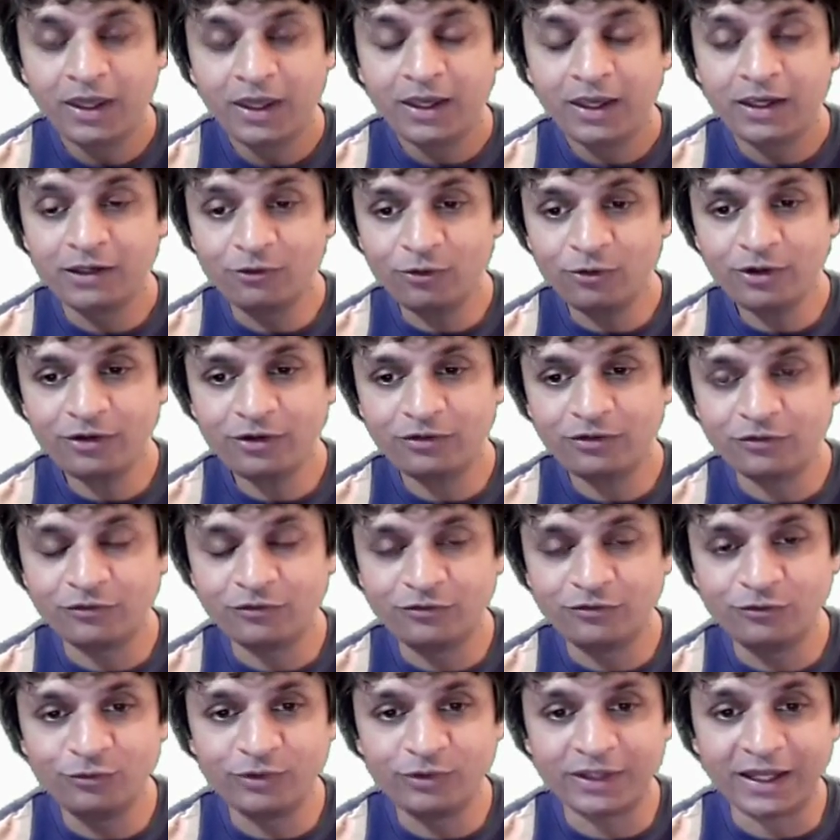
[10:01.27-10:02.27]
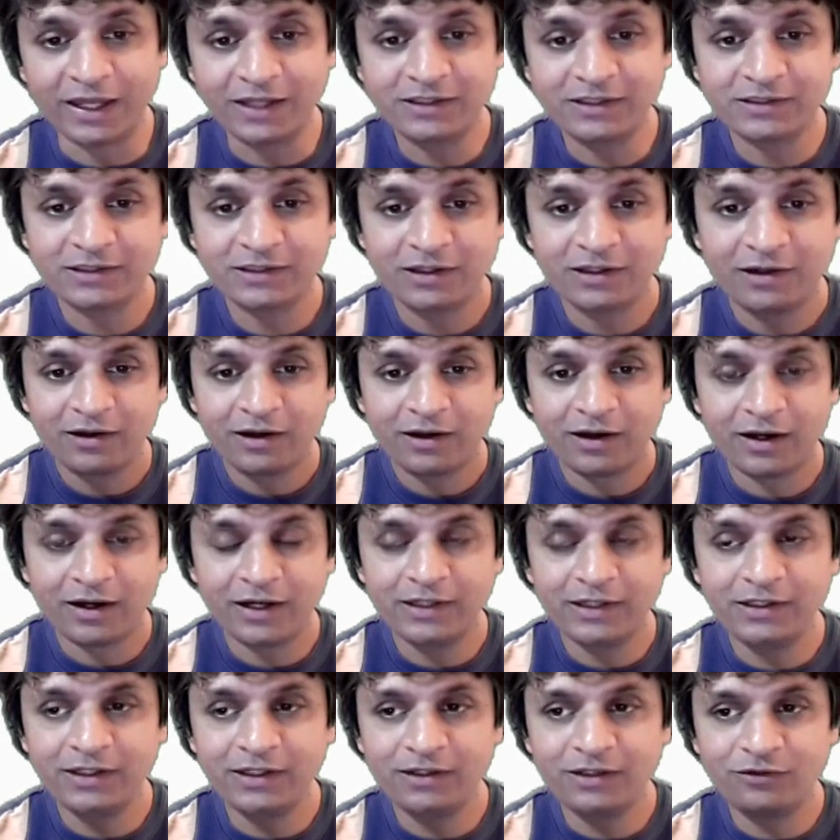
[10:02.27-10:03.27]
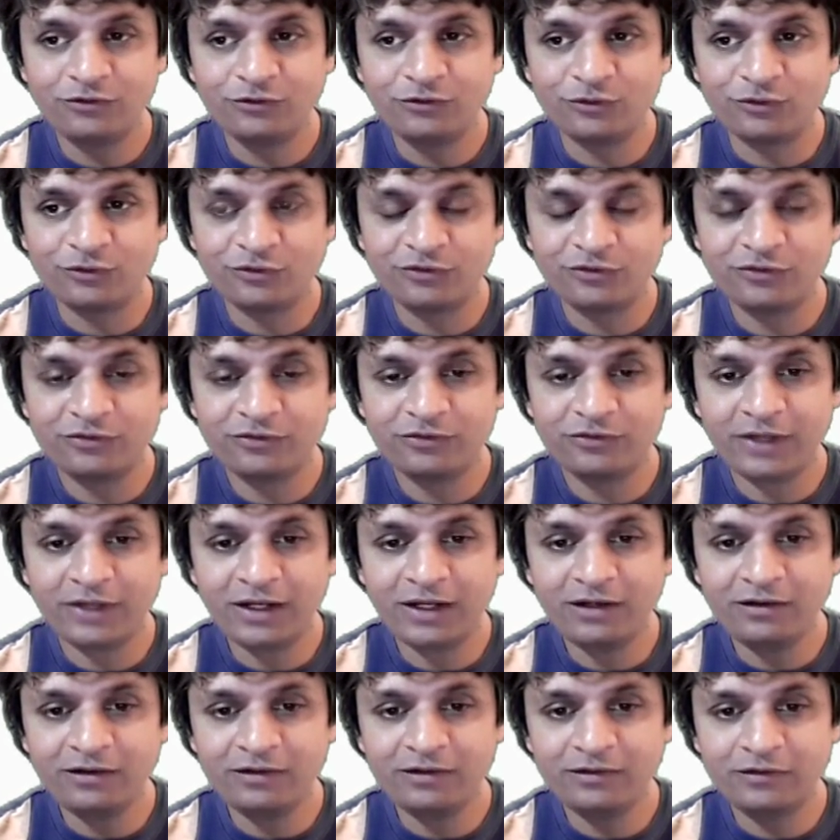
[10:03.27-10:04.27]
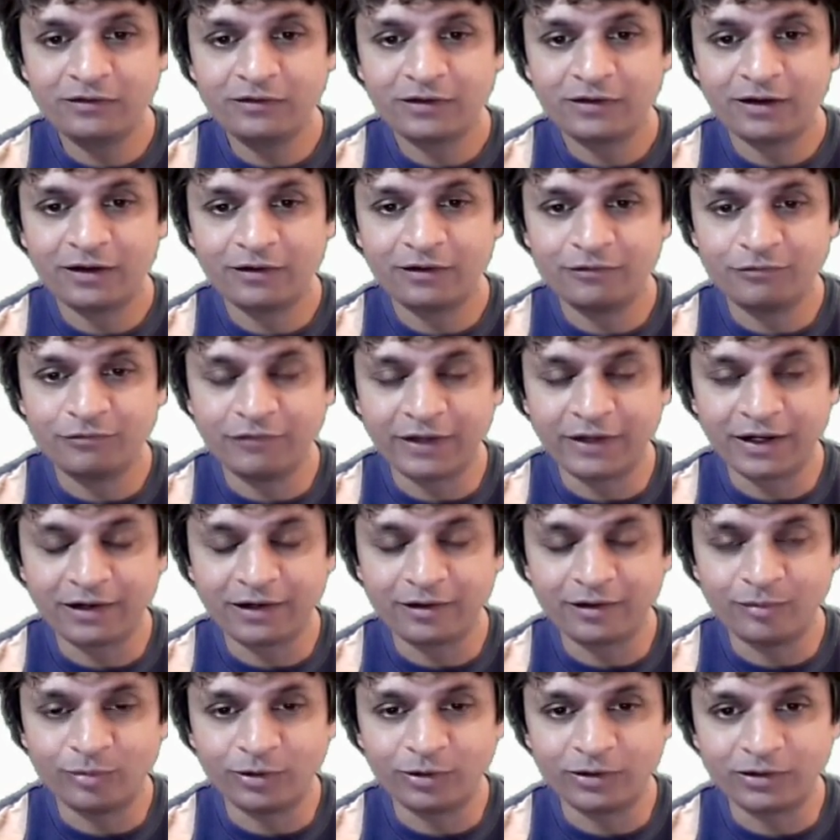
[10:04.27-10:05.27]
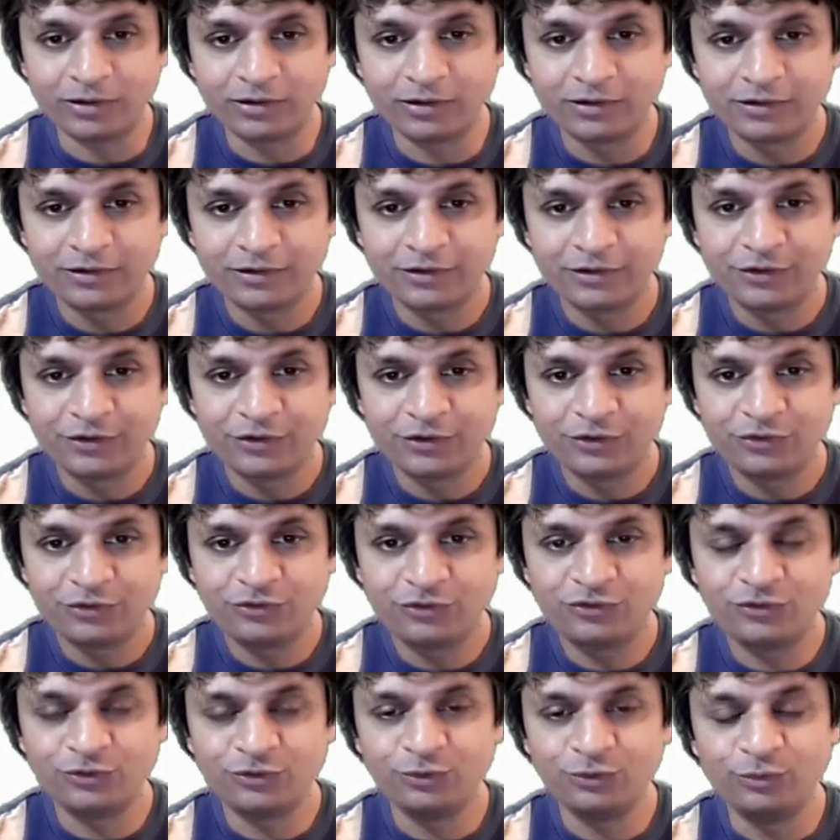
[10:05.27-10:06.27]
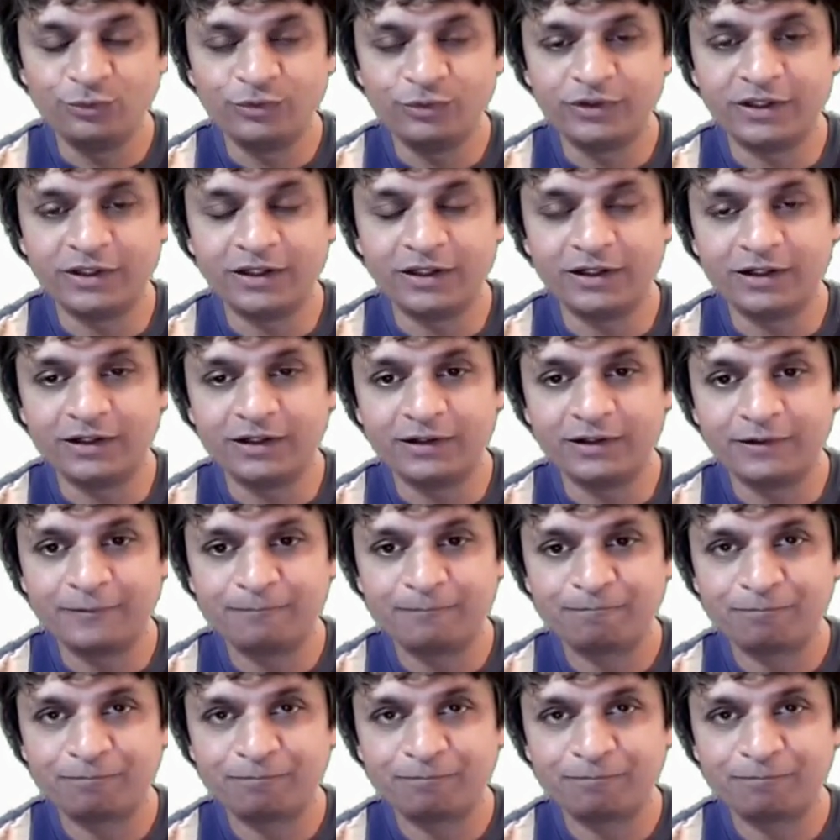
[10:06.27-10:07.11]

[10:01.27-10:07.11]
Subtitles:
In order to do that, I need to send a variable to the